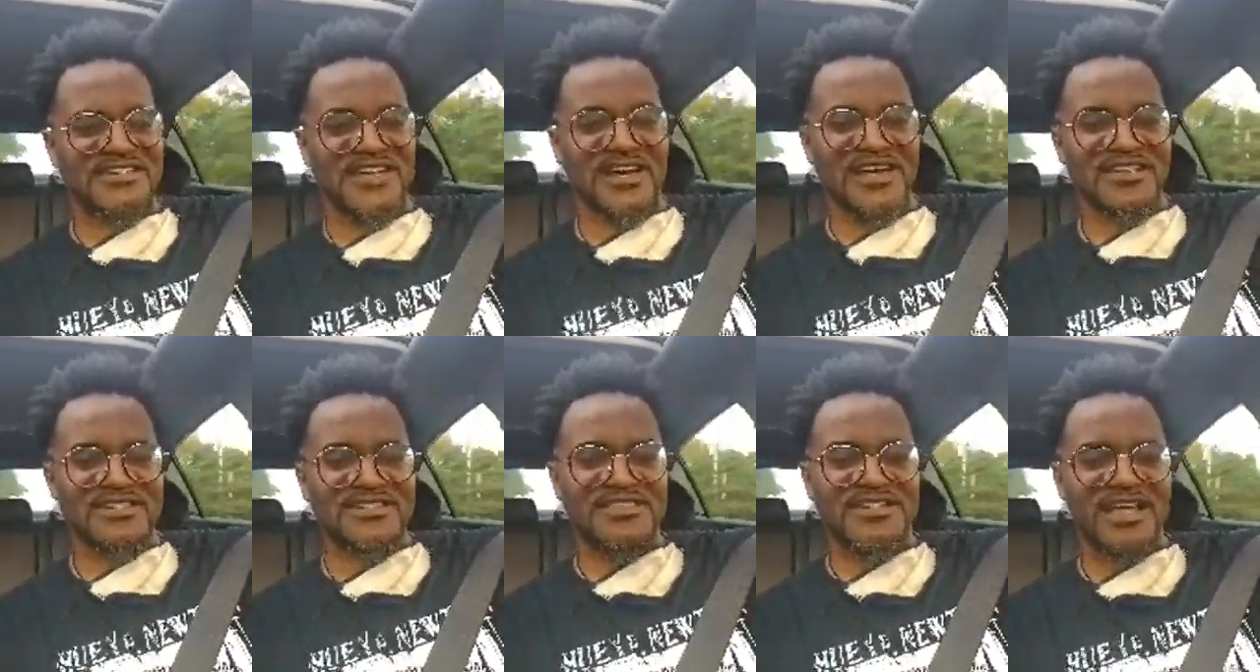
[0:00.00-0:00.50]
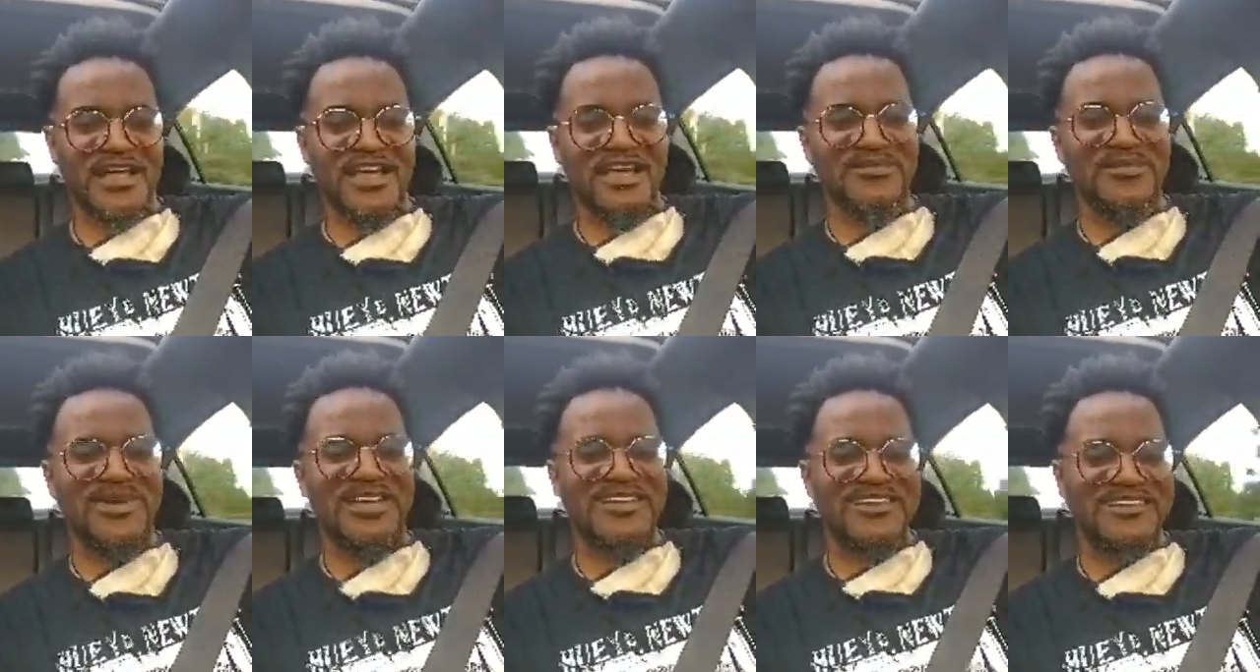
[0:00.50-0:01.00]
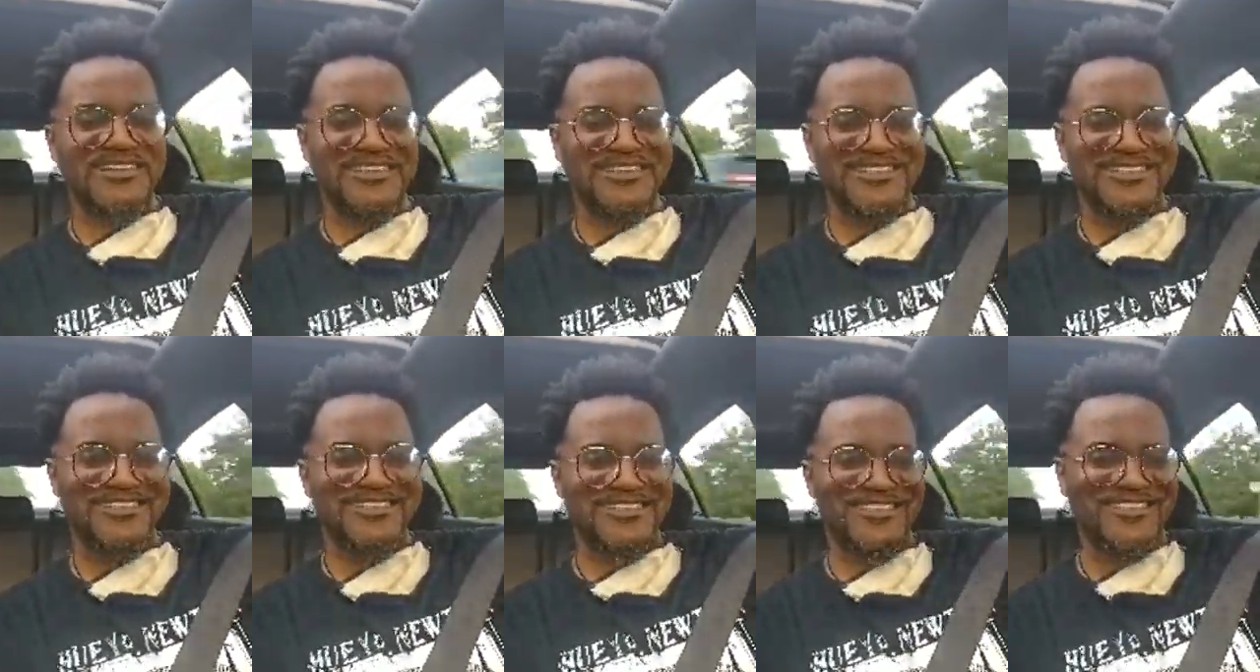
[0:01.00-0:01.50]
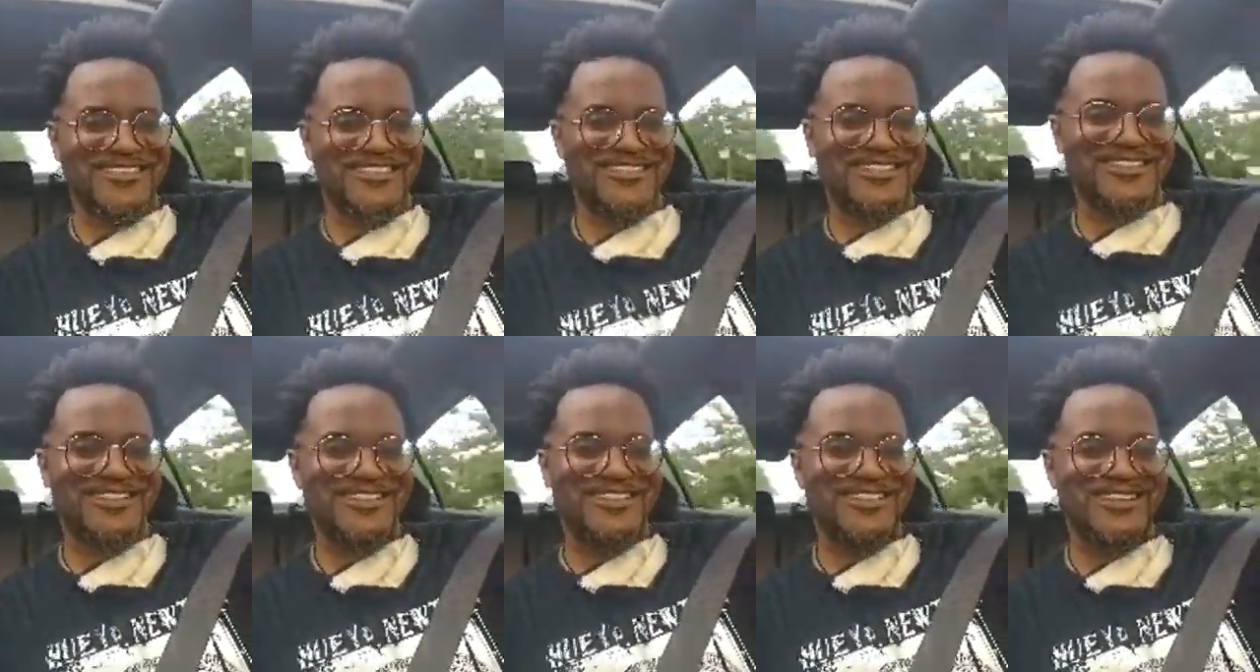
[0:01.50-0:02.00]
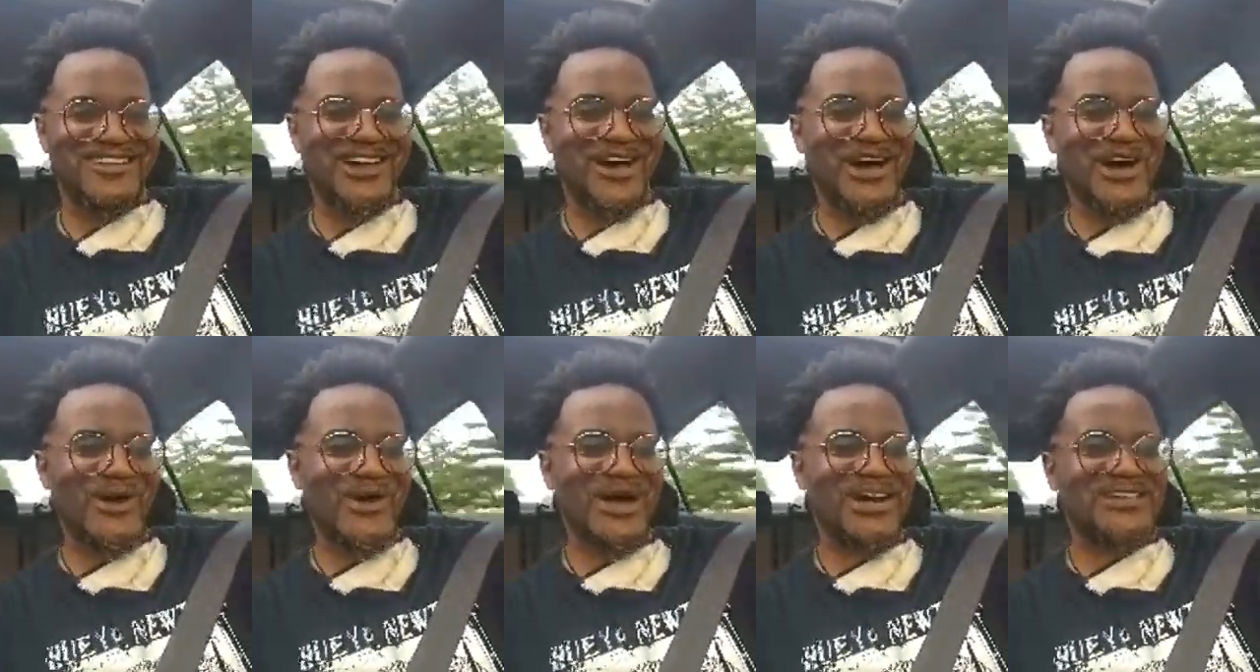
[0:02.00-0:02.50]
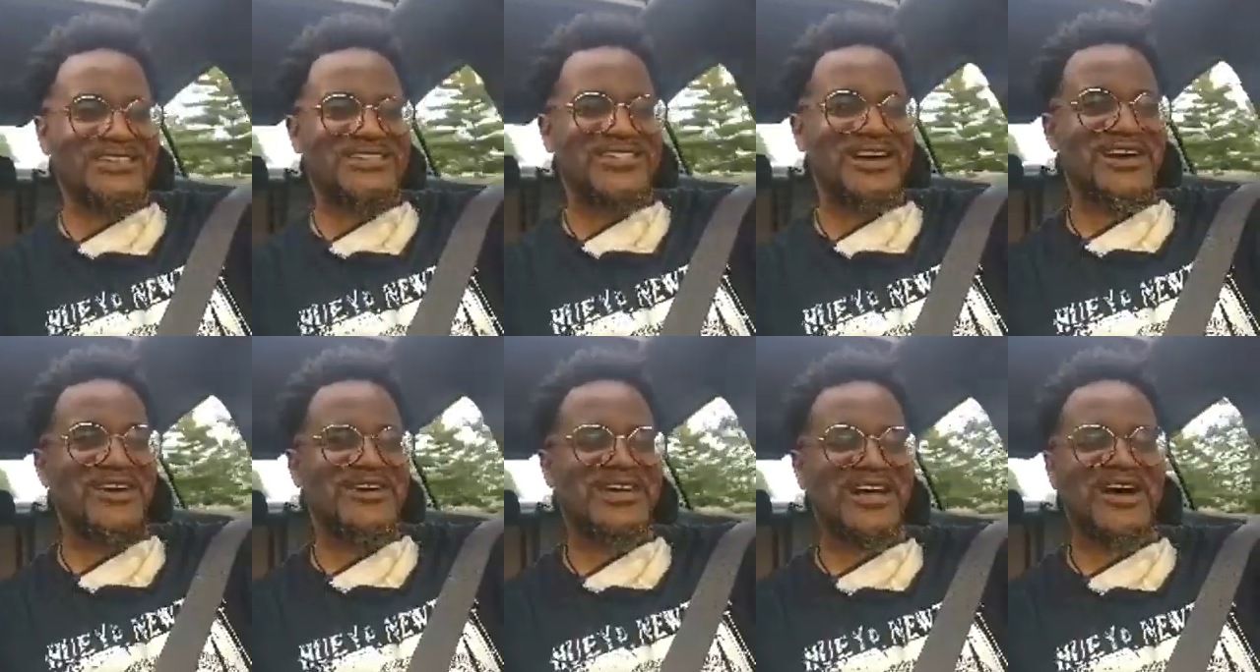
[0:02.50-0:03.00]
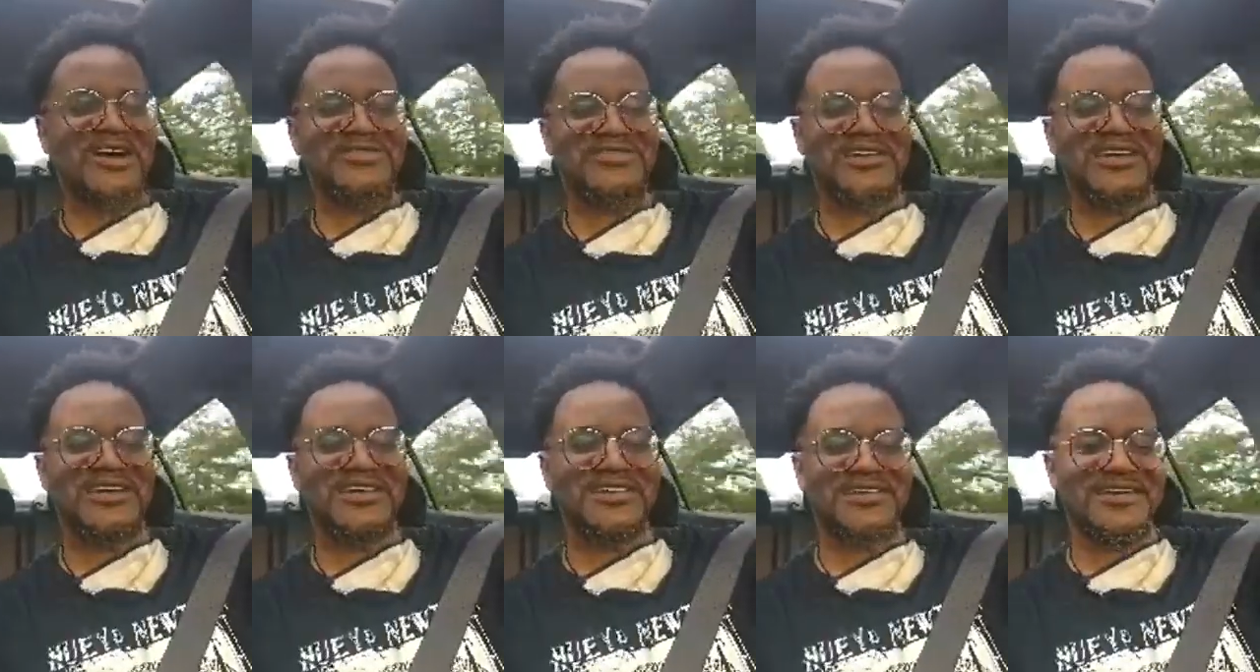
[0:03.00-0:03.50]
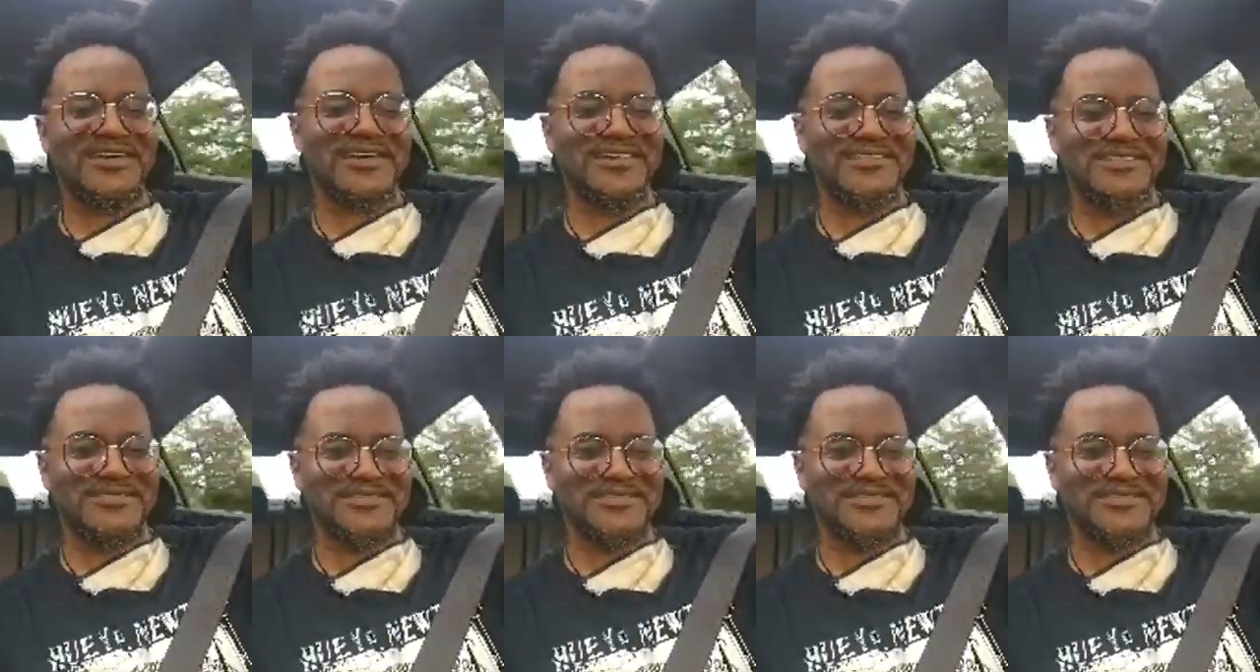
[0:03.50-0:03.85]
Understand me? All right, y'all. Y'all take care.